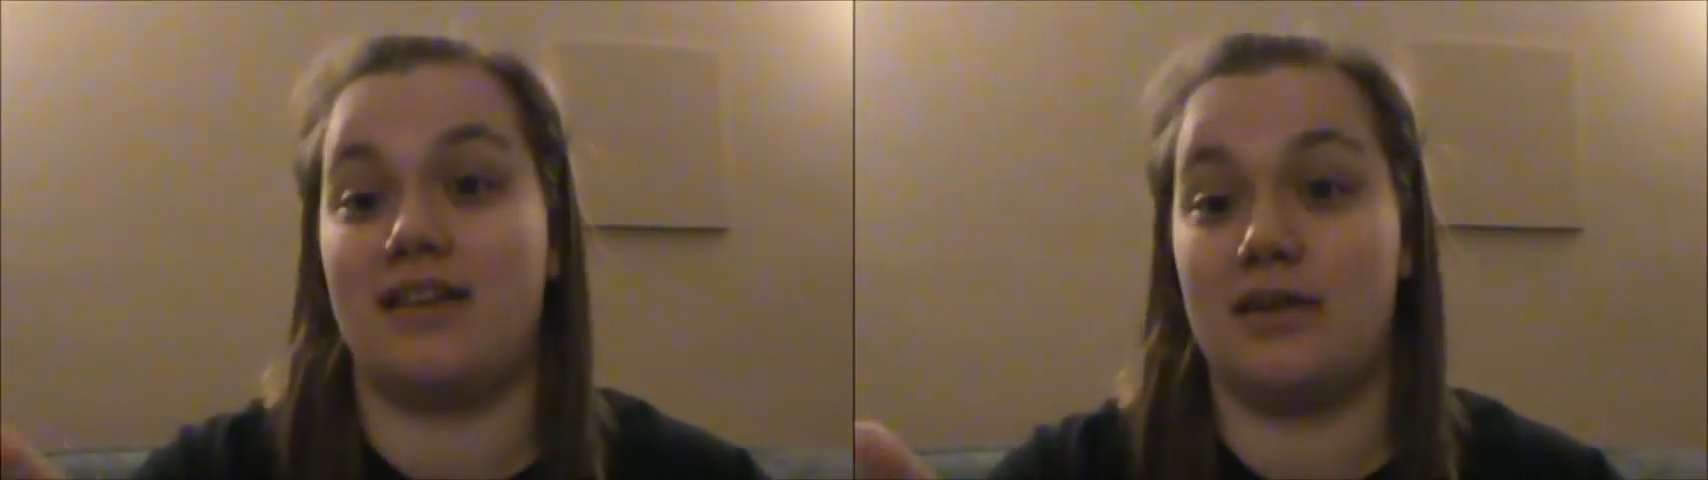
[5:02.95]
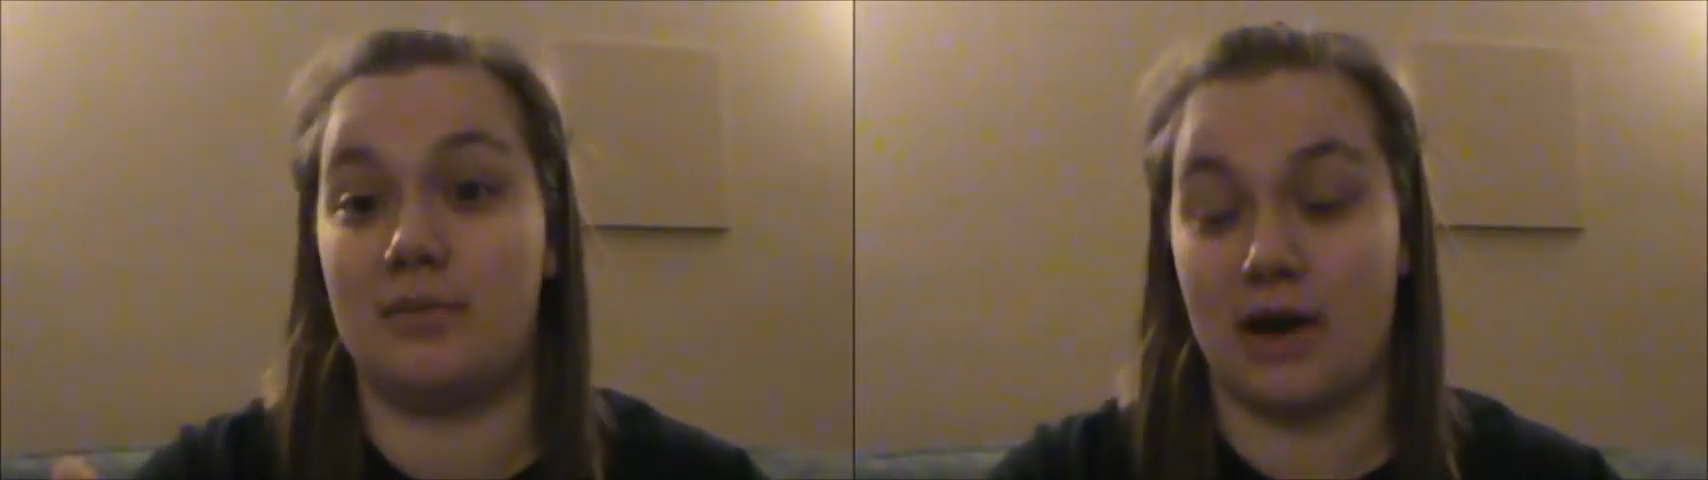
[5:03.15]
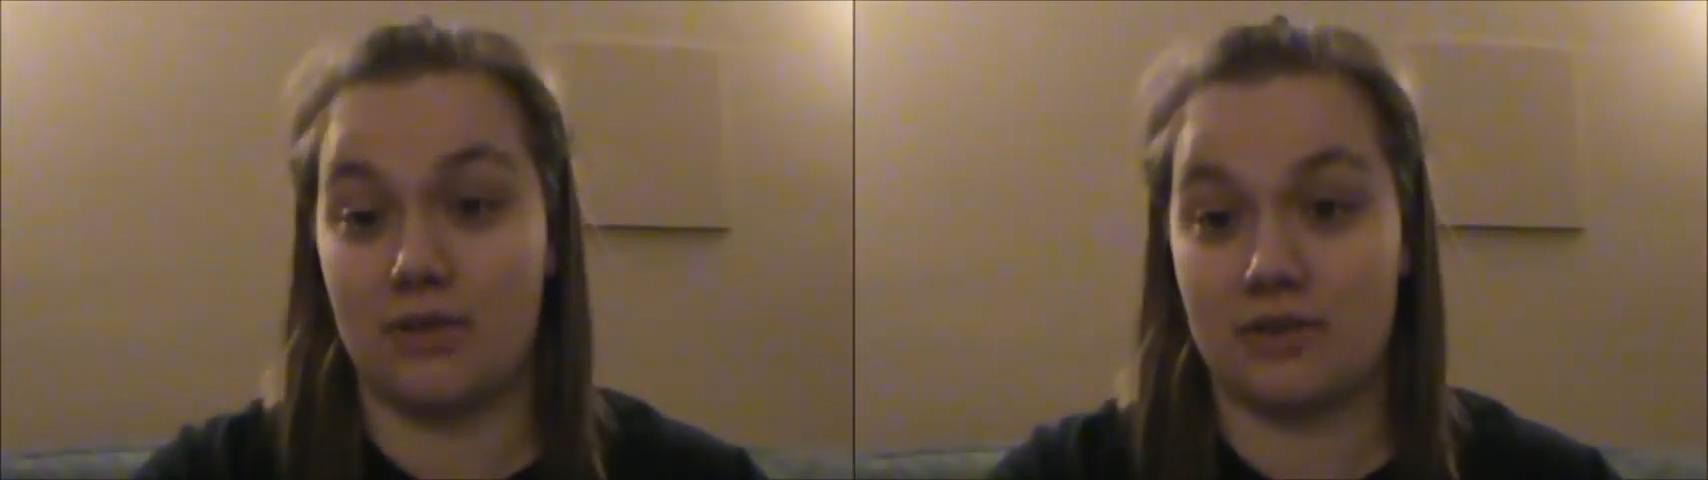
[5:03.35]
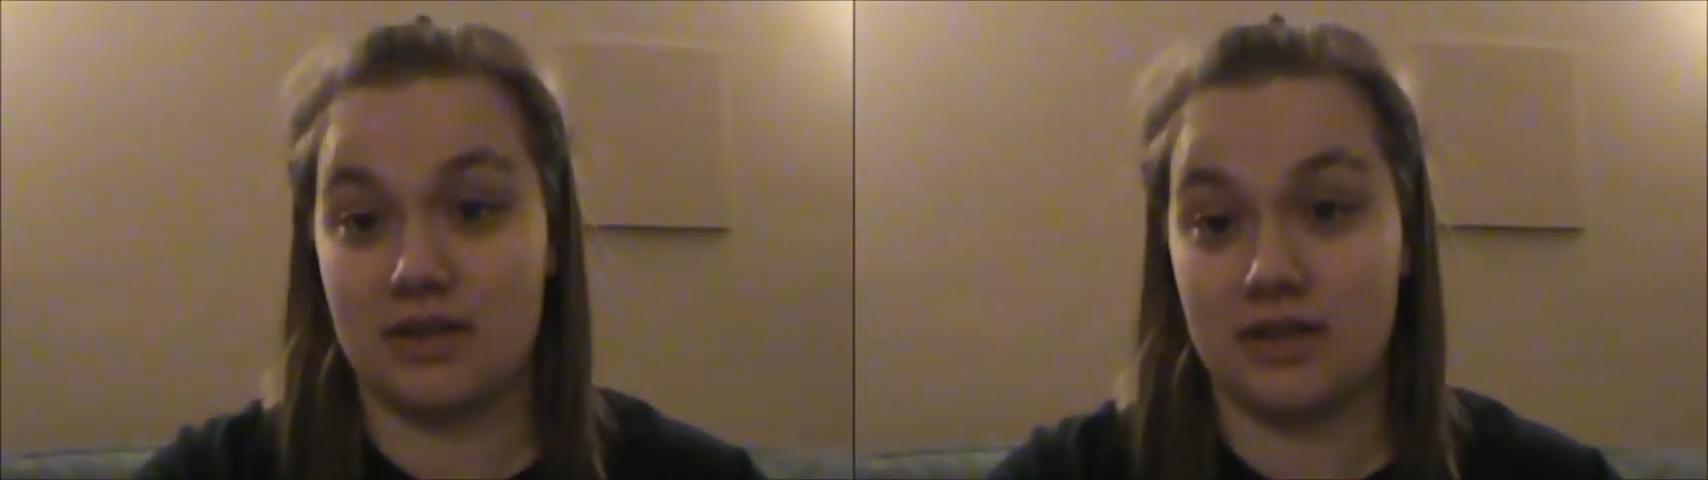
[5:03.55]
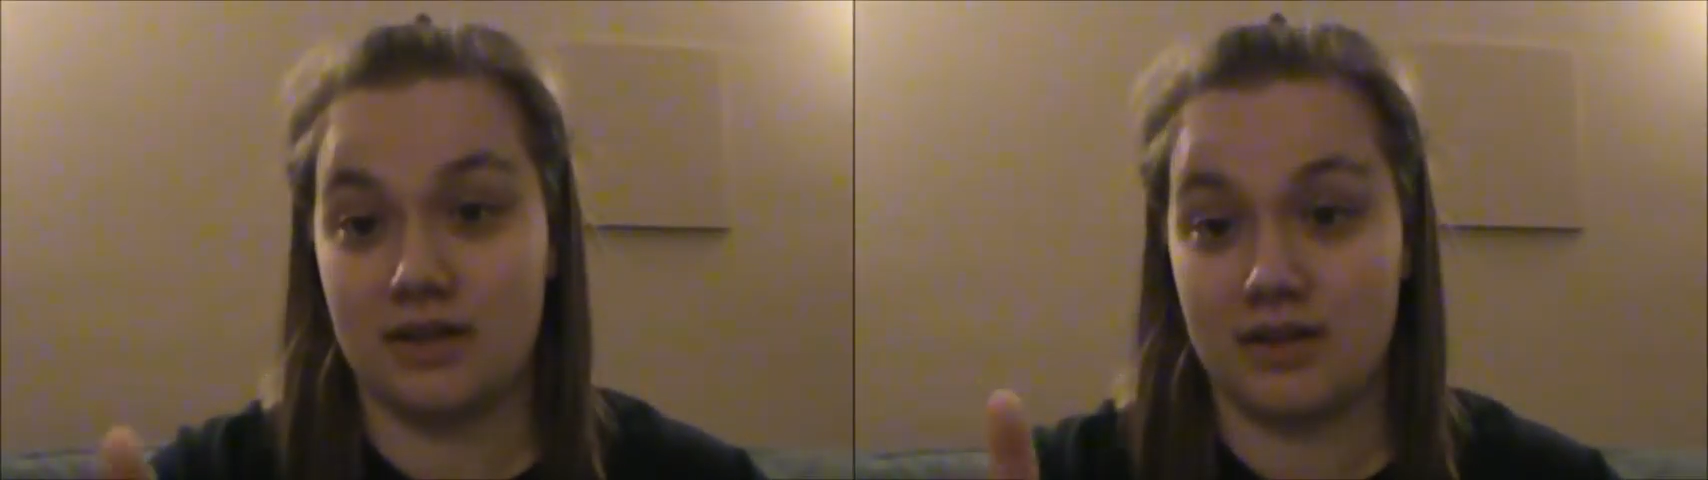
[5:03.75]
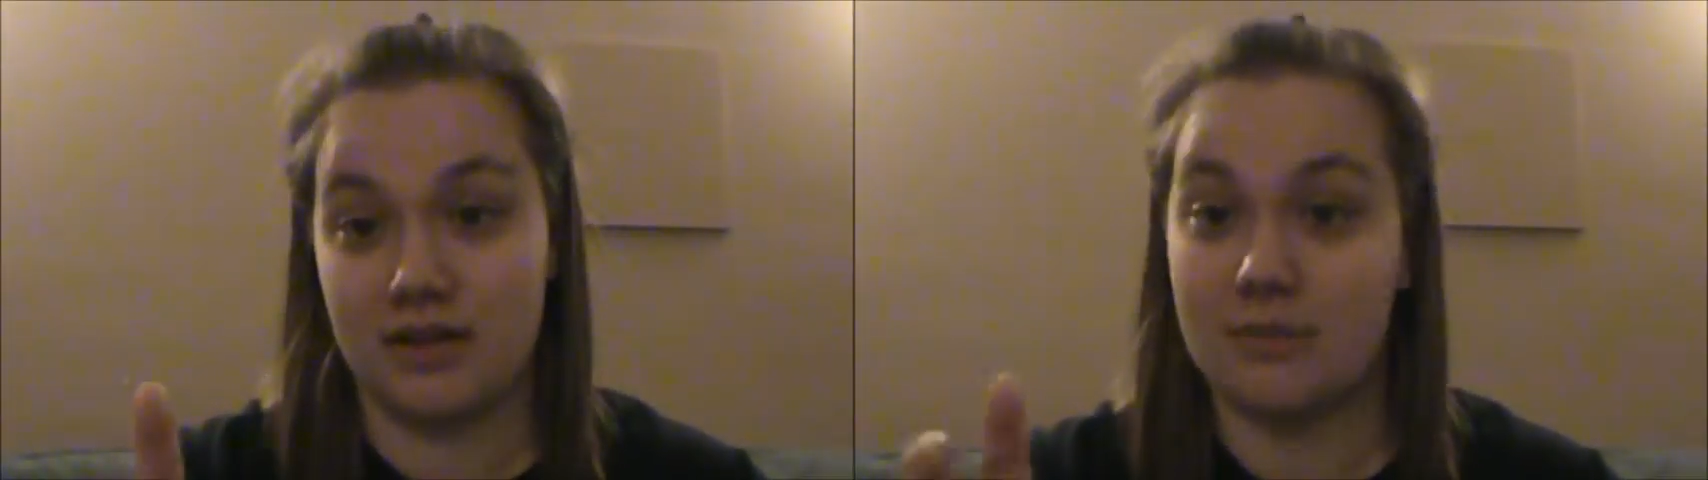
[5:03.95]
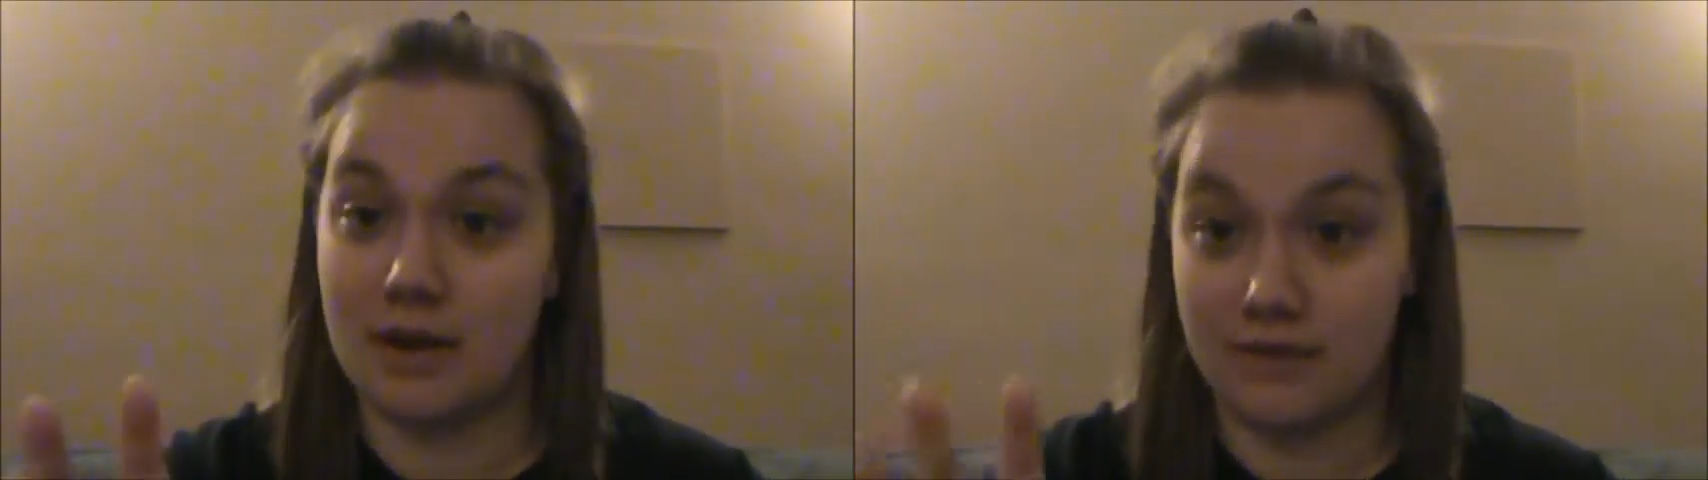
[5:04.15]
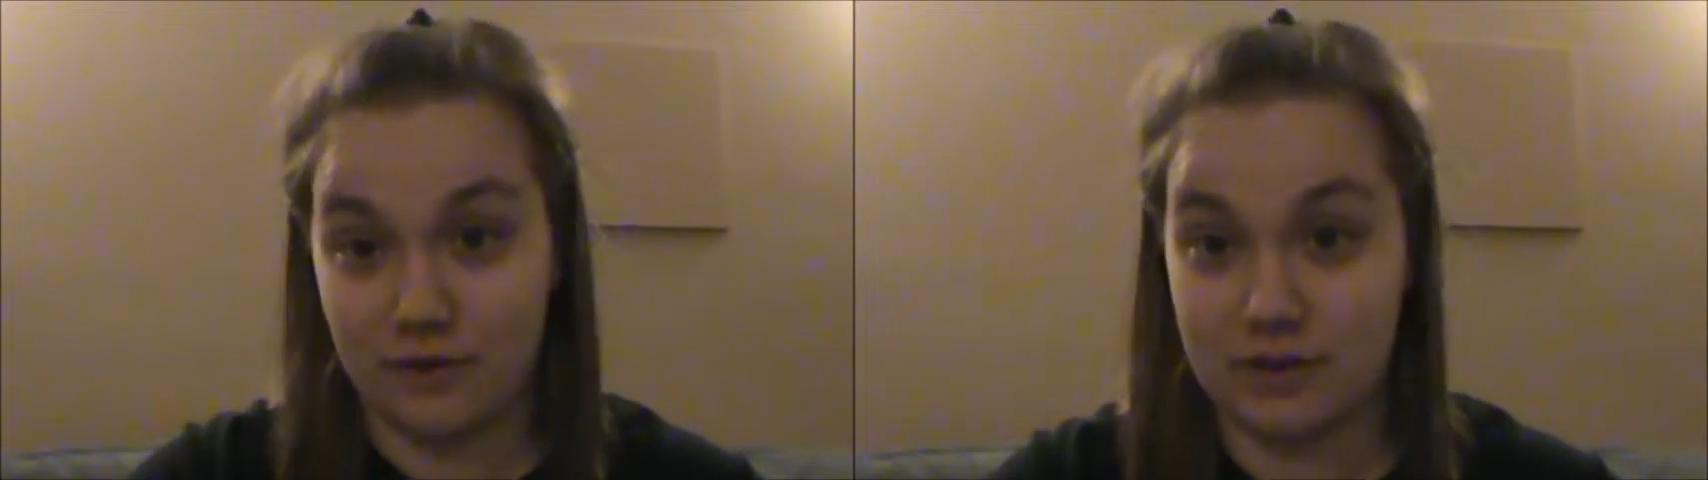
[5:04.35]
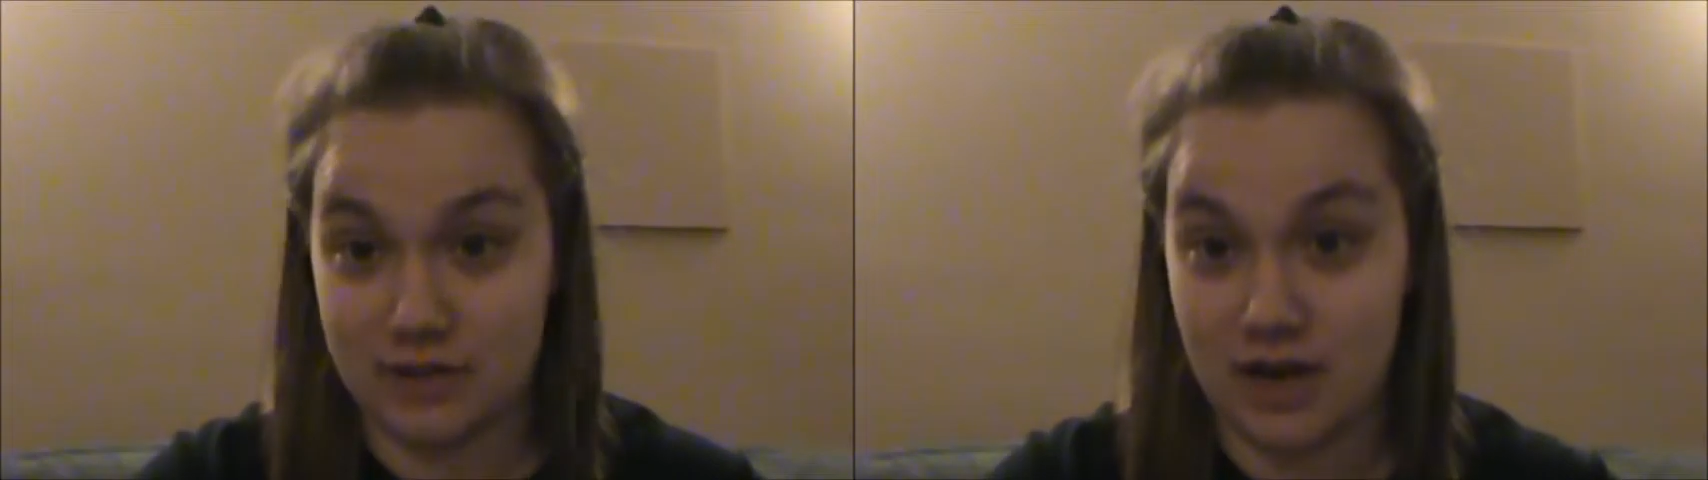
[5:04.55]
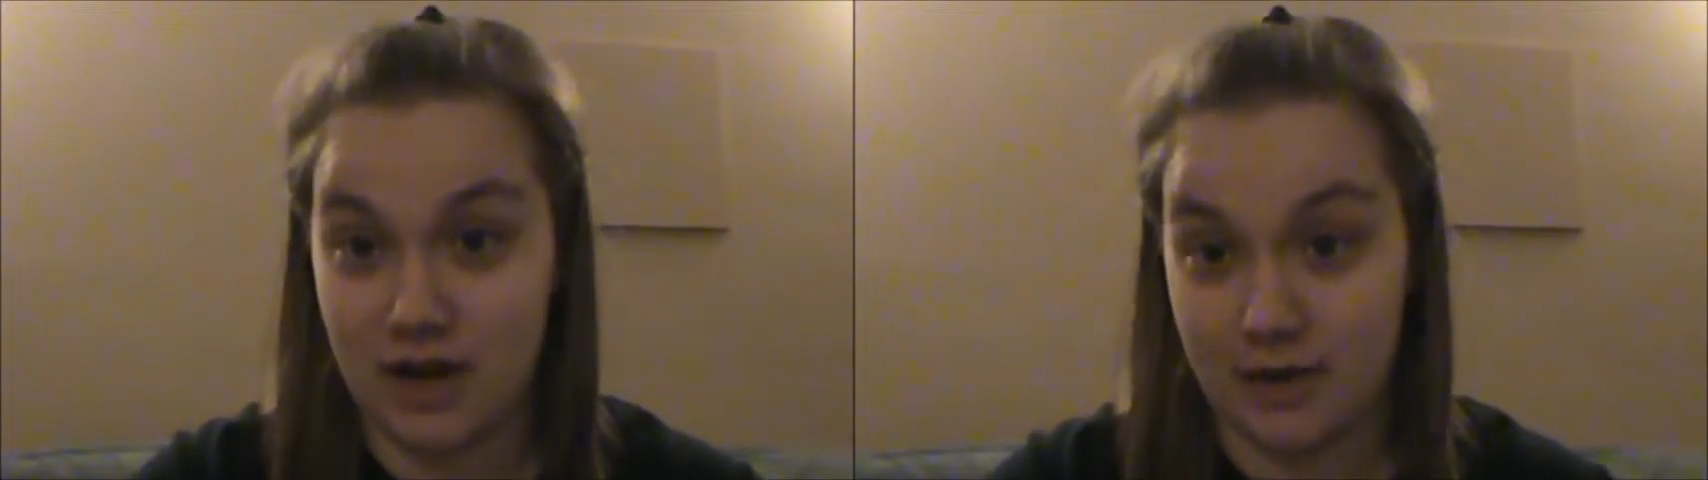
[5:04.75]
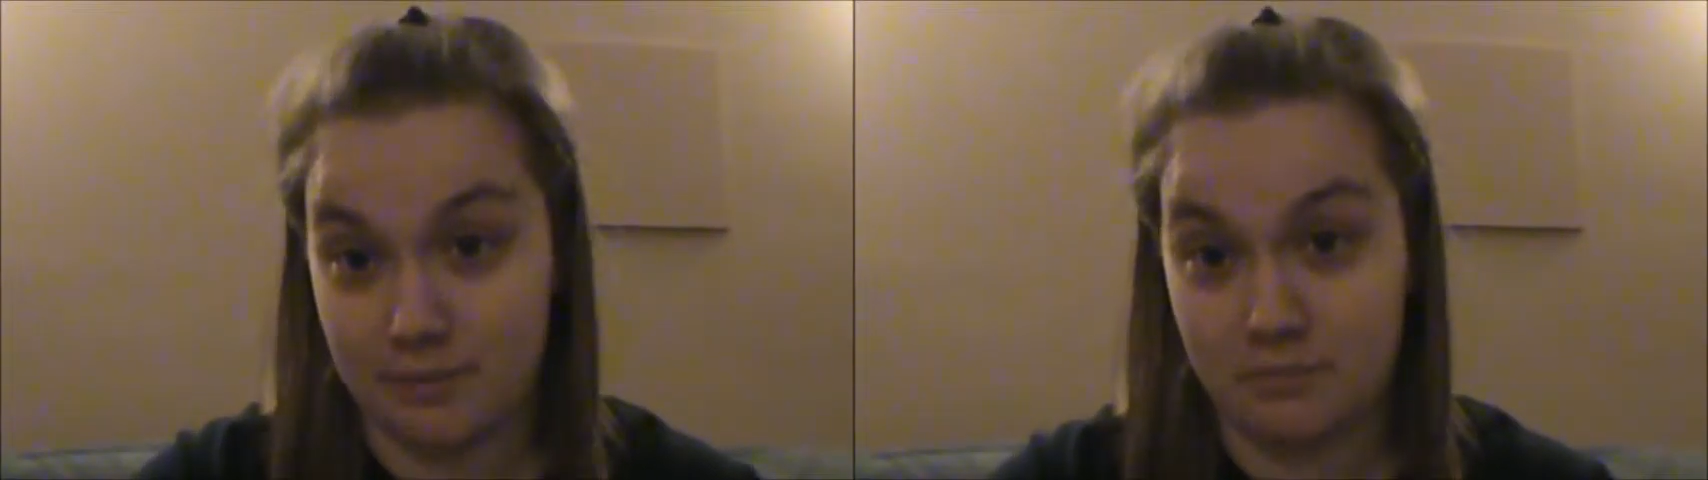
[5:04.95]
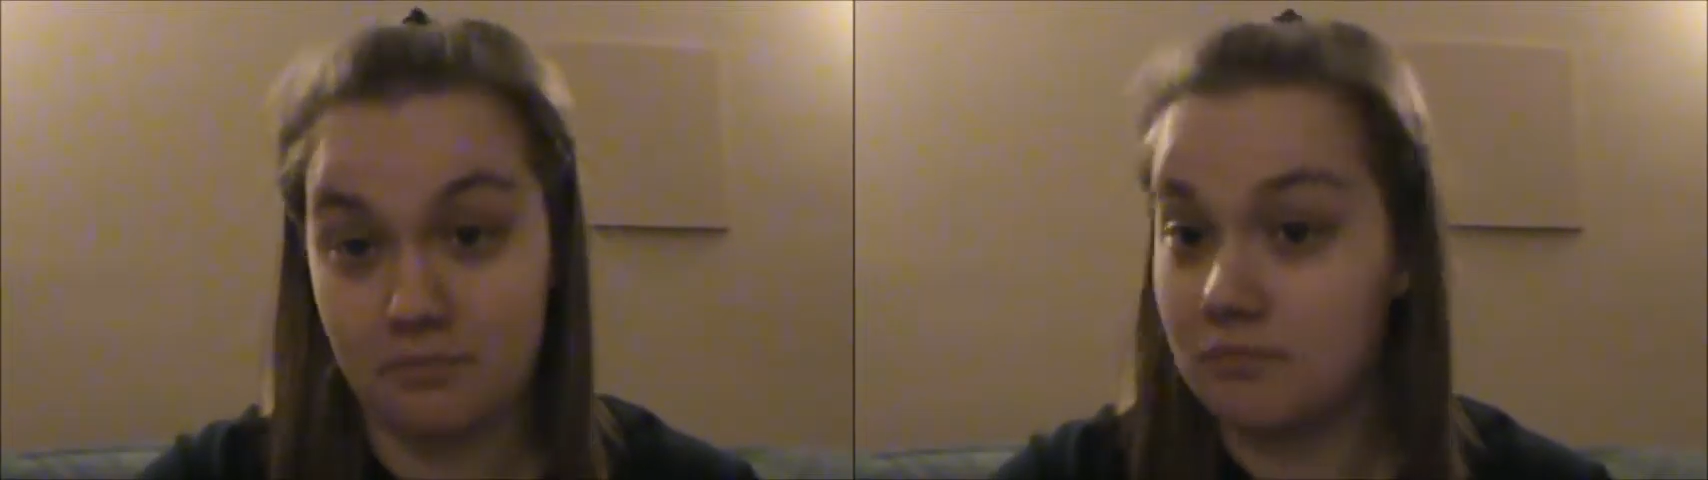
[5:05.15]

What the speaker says: about my first time.